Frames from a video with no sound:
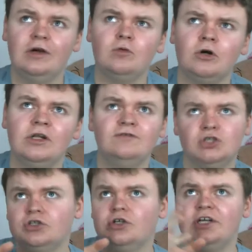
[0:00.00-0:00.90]
I'd want to live
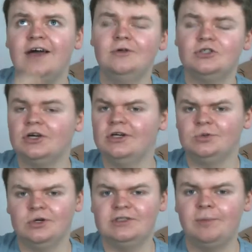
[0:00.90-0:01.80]
just on the
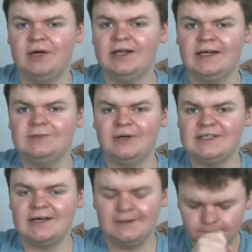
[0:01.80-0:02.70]
outskirts where it's a bit less
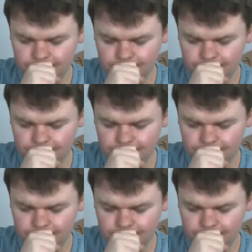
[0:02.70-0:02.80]
busy.